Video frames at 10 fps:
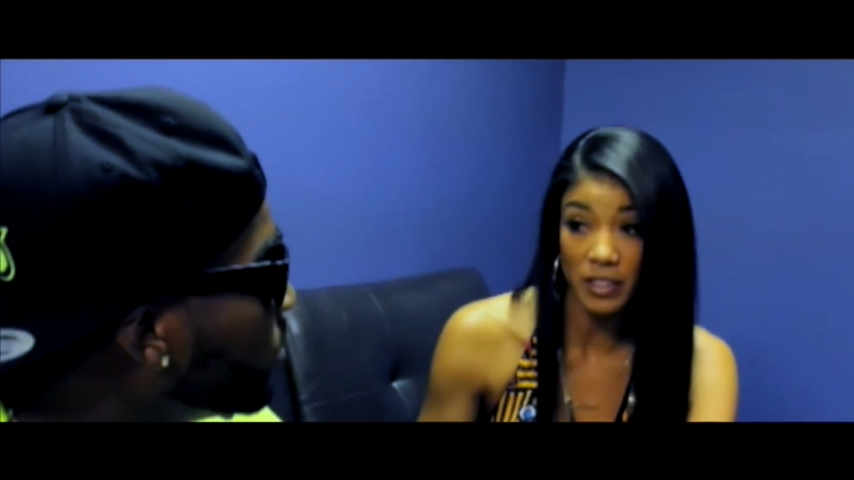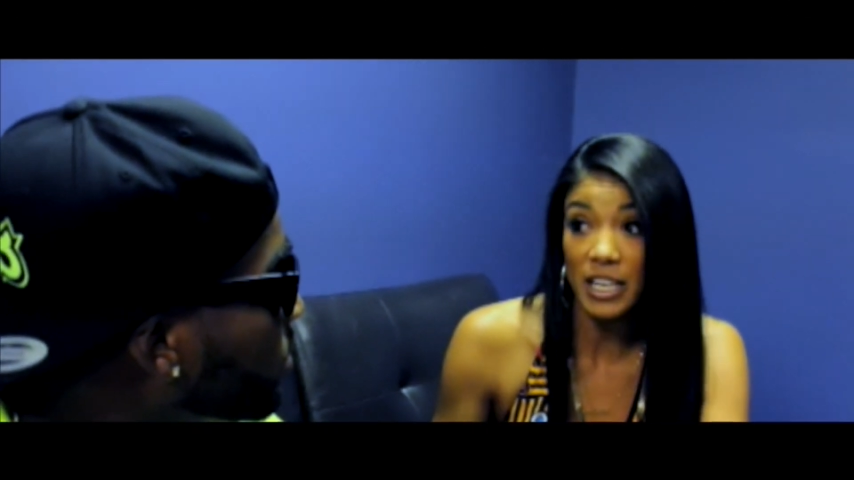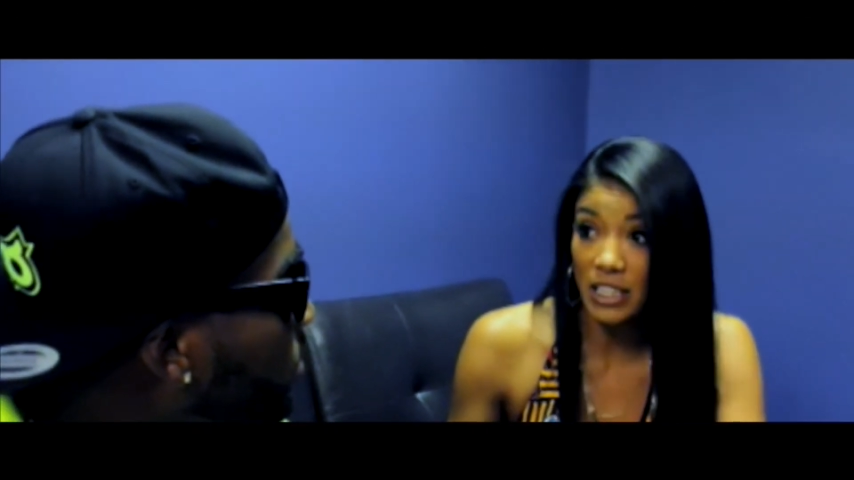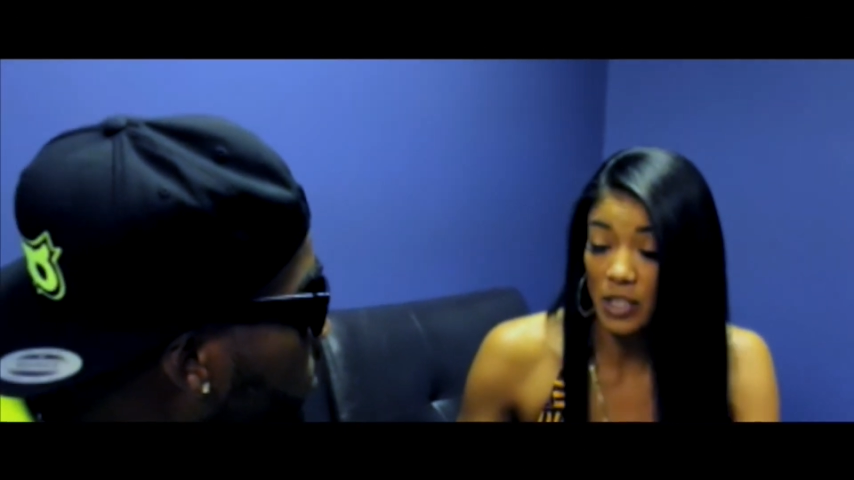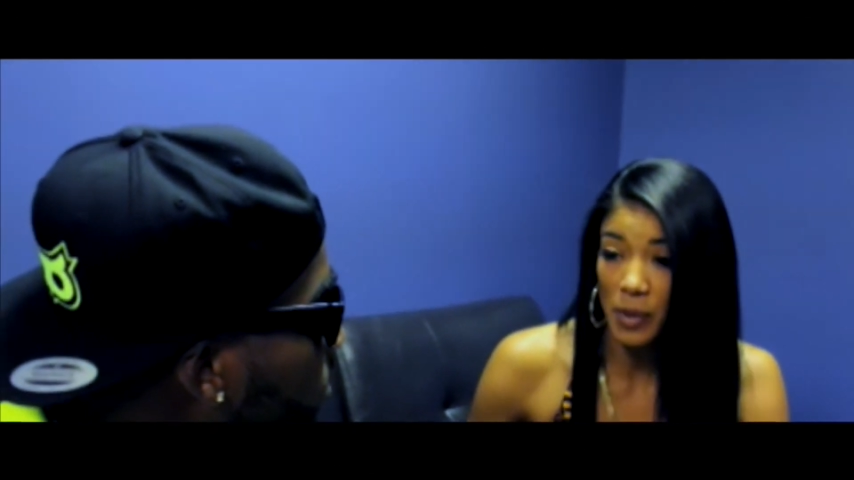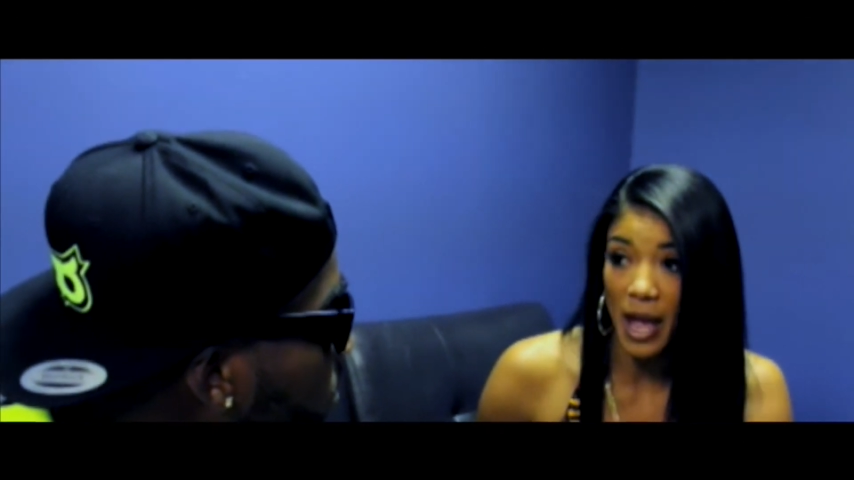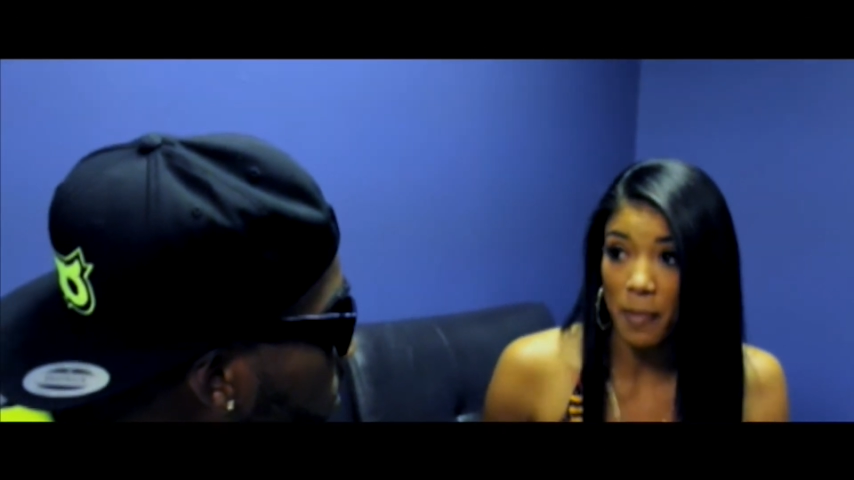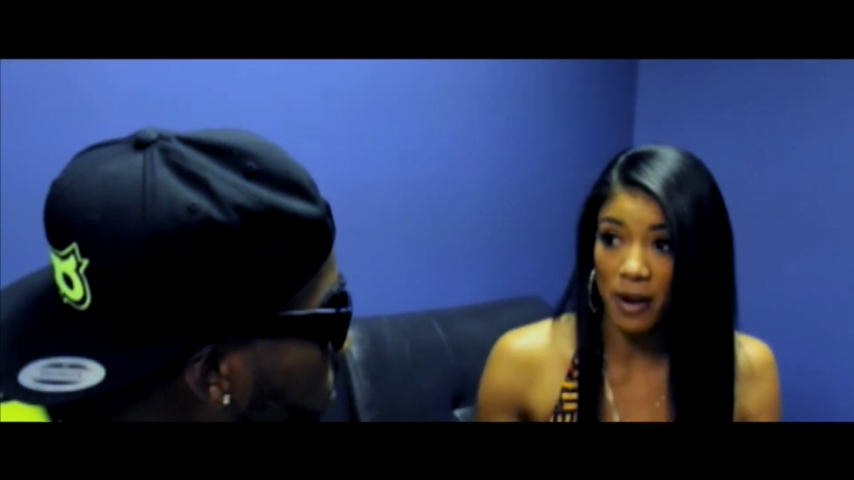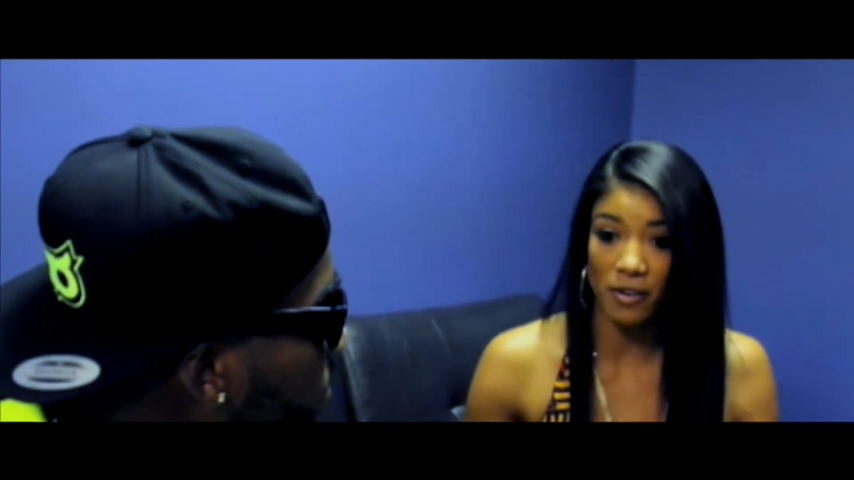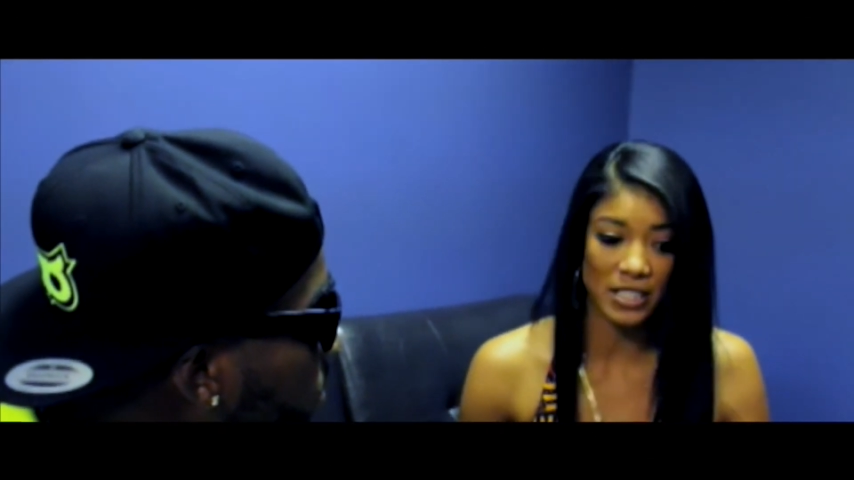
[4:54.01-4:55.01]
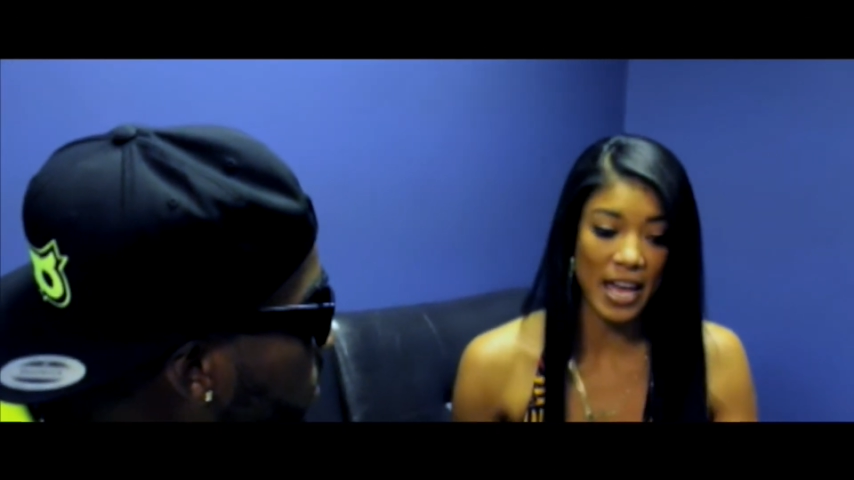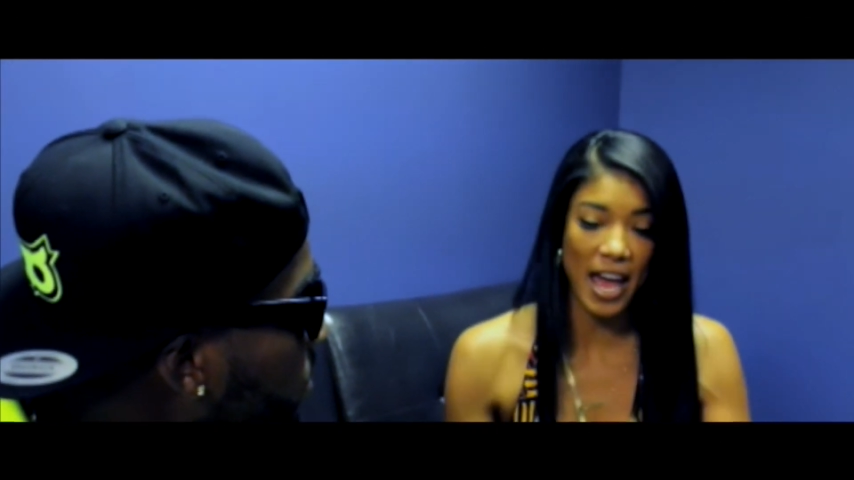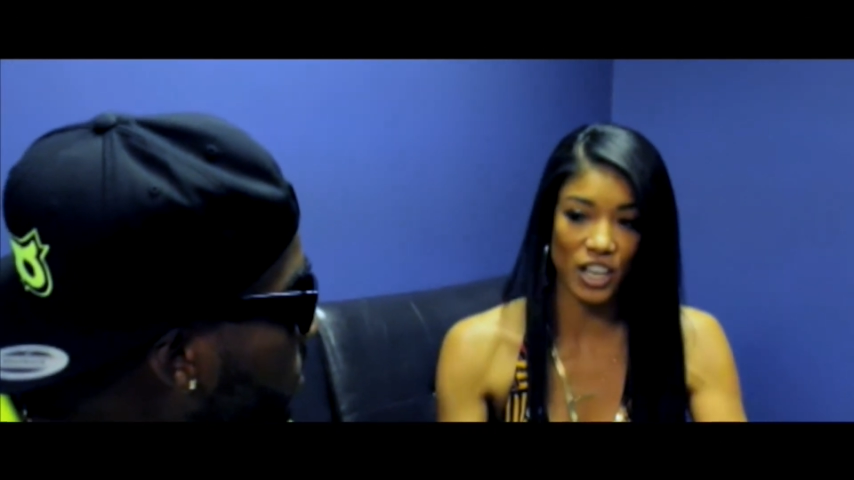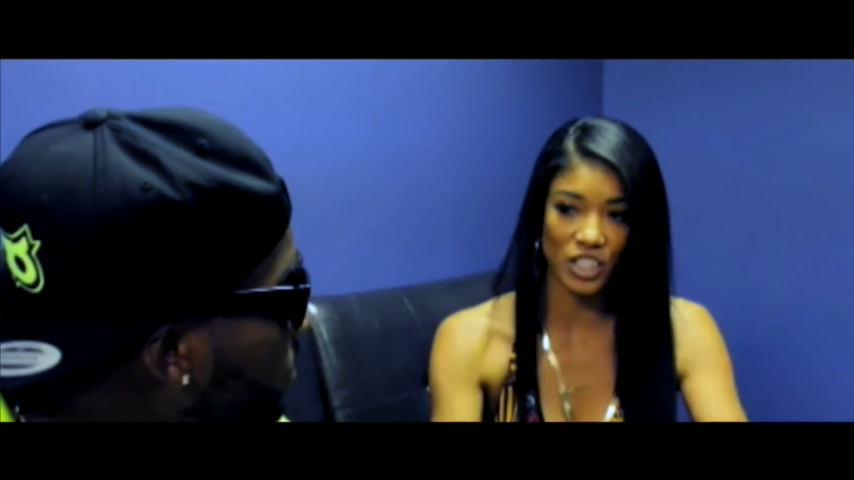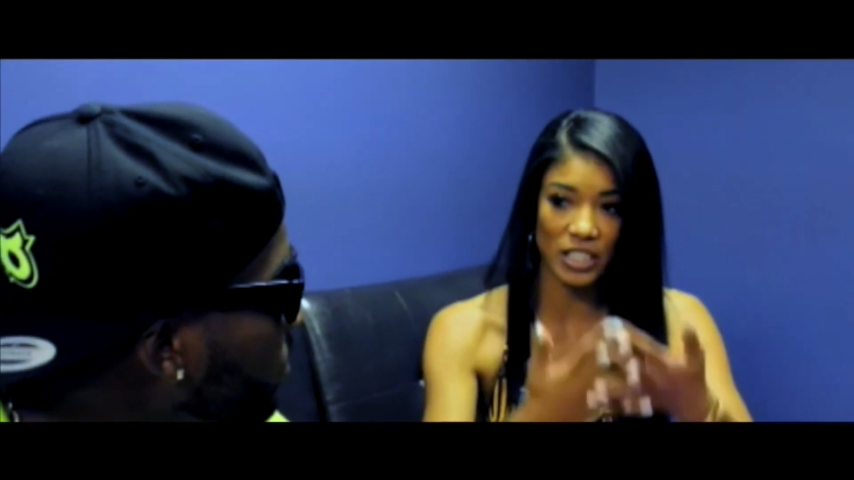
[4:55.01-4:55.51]
Luckily, we had parents that
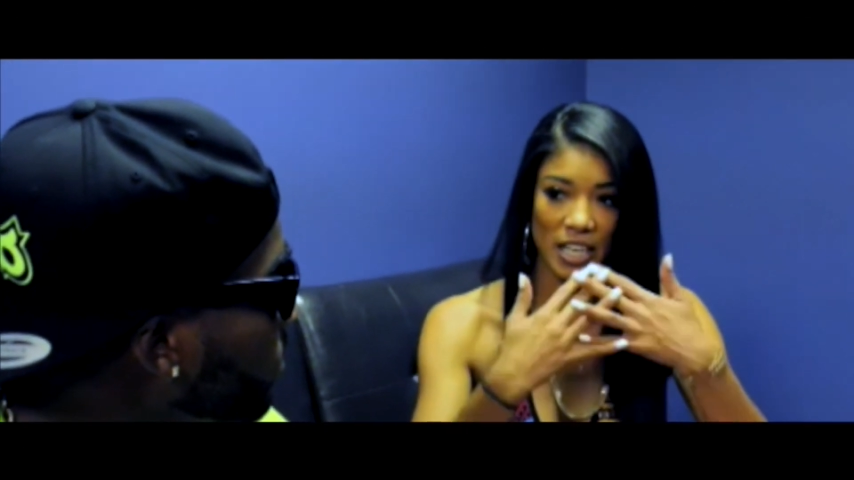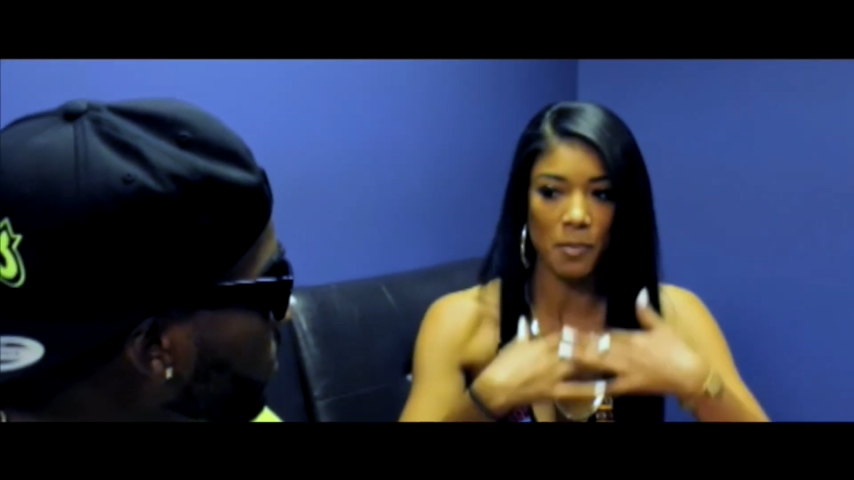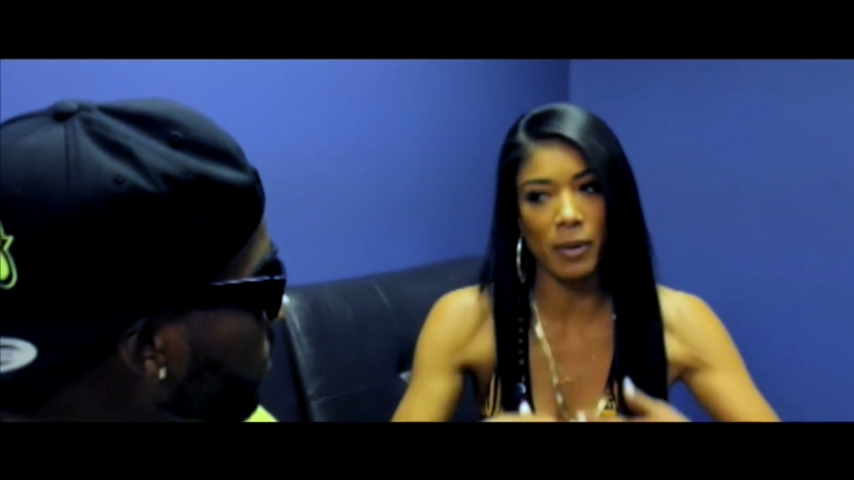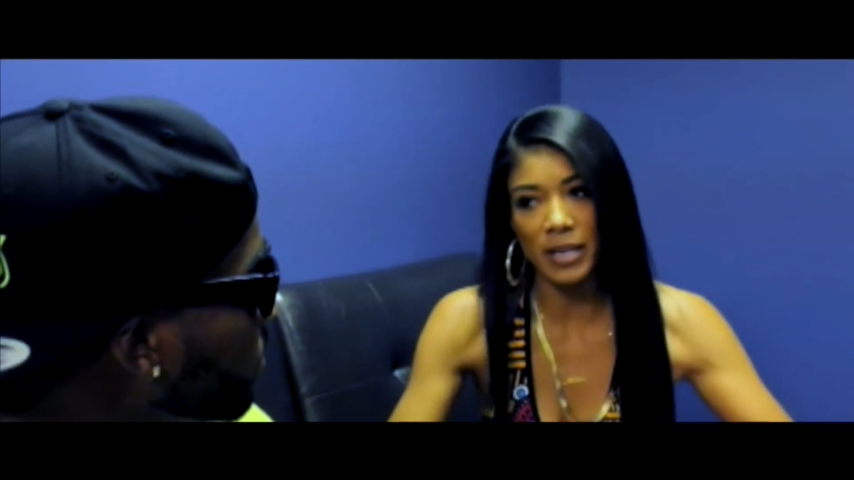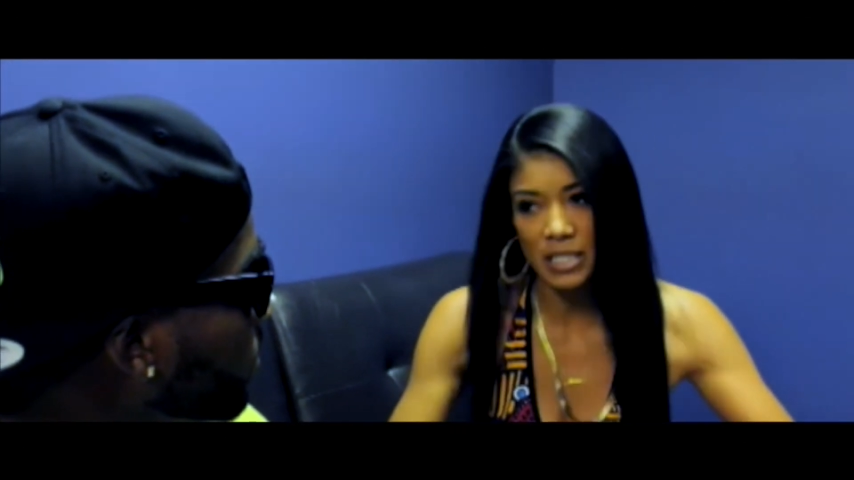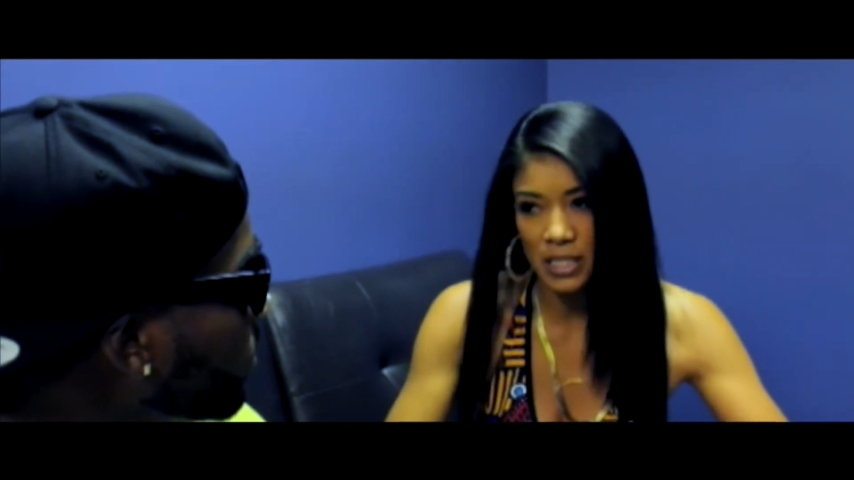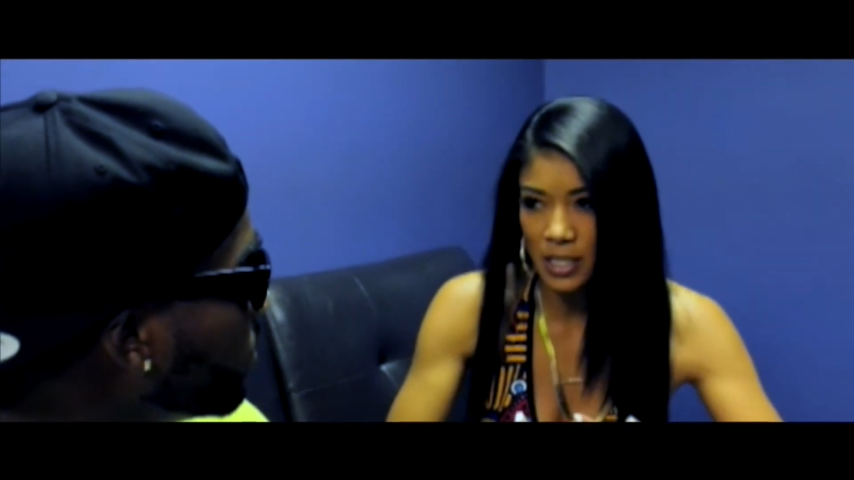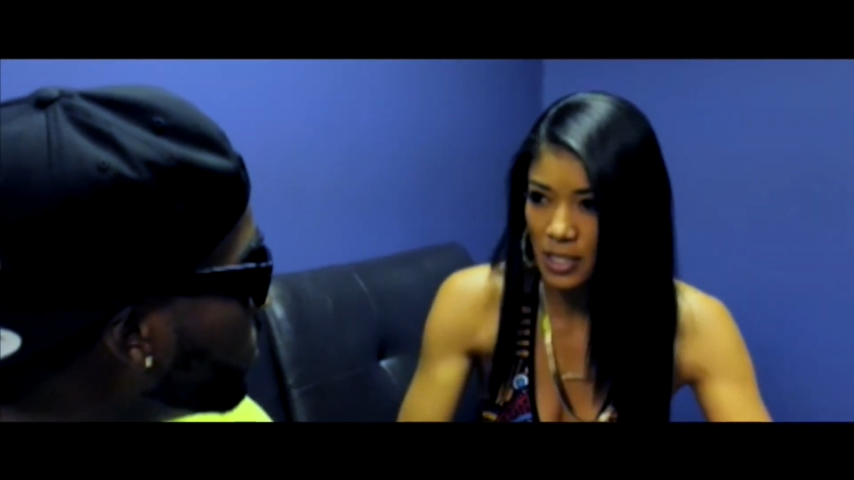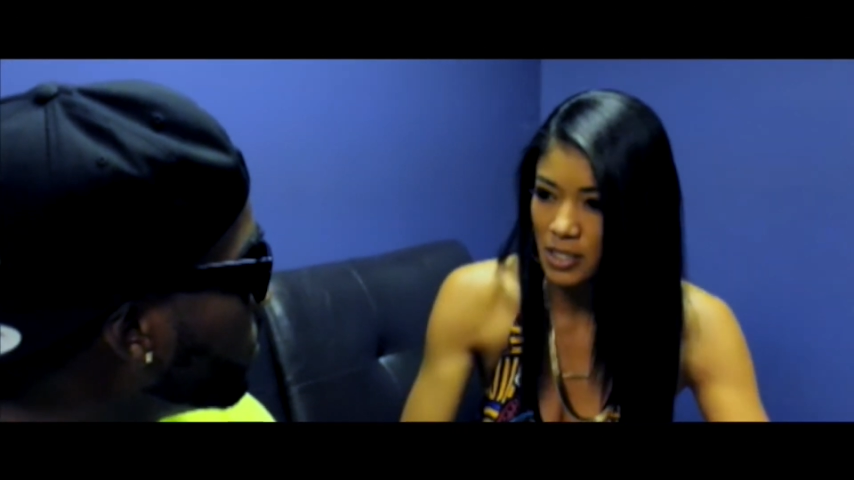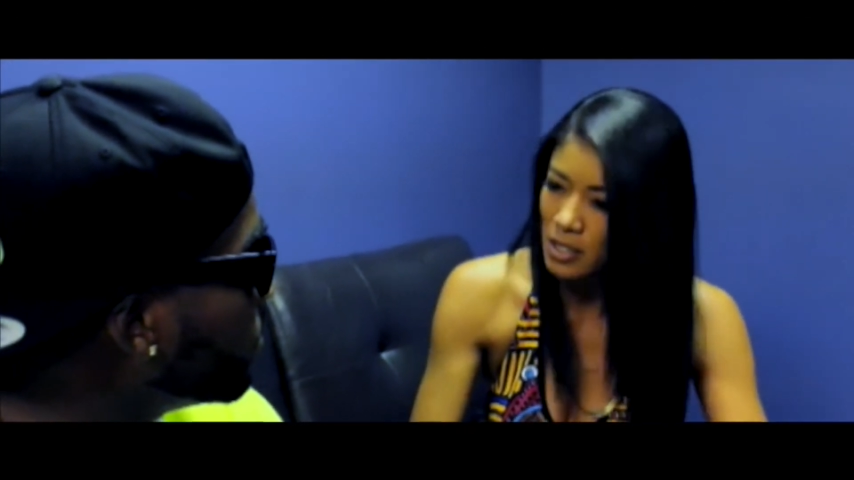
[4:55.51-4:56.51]
actually embraced us,